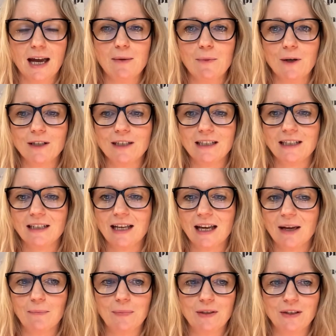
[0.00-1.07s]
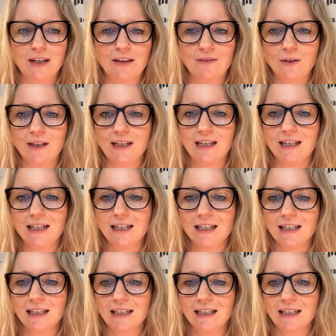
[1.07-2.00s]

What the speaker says: Martin. Happy to have you here.